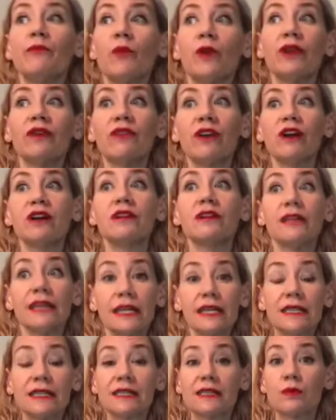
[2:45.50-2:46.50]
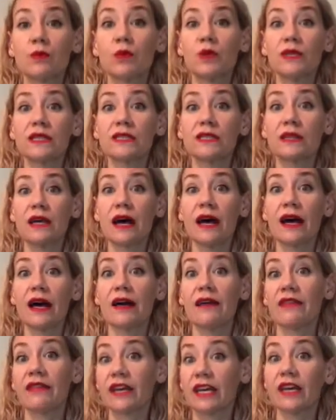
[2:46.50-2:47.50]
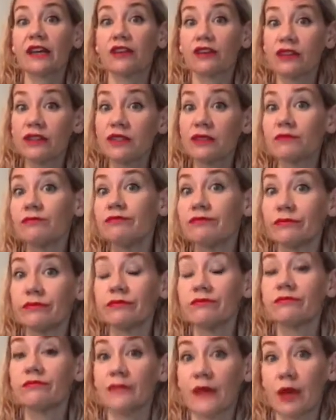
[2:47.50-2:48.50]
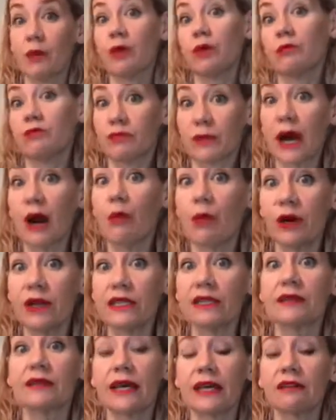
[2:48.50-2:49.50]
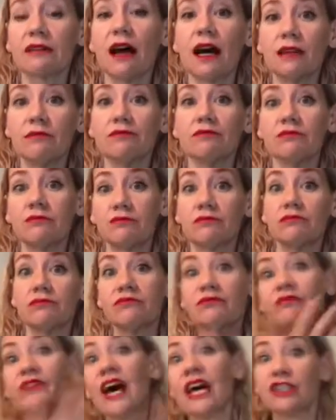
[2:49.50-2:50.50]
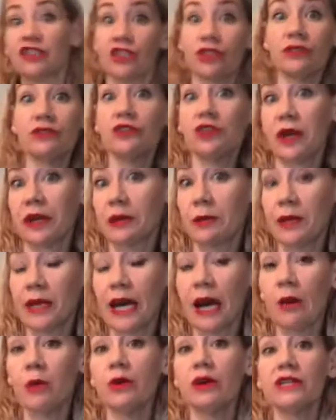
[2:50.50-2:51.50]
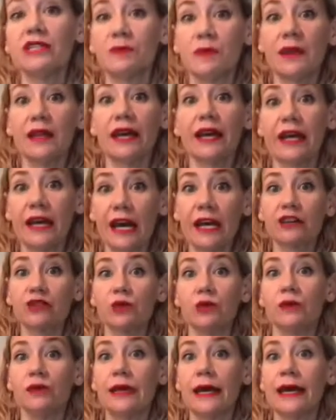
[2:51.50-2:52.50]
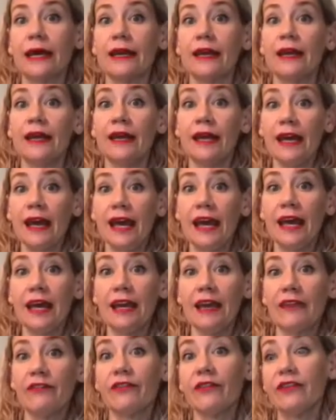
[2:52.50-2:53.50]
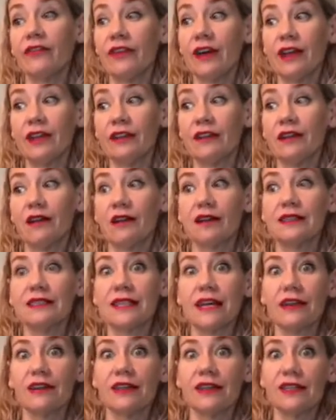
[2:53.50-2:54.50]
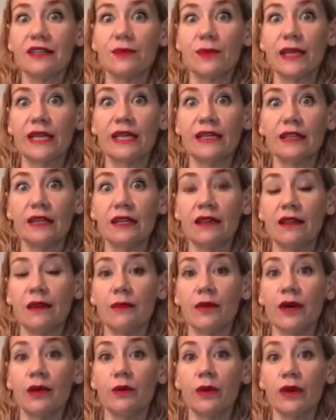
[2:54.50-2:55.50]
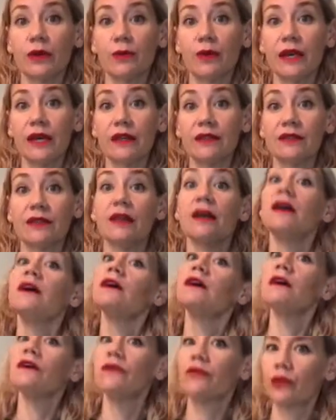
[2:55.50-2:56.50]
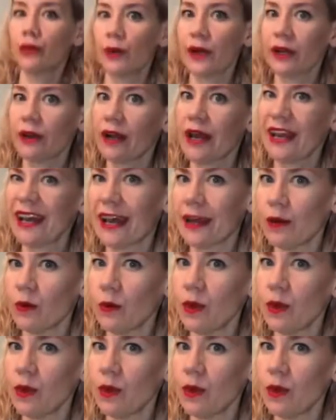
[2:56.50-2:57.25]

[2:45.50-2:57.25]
one of our cliques was the Kickers. They were cowboys, like not fashion trying to be cowboys, but like actual like, hey, for fun on Saturdays we get in the mud with pigs. For the record, I kind of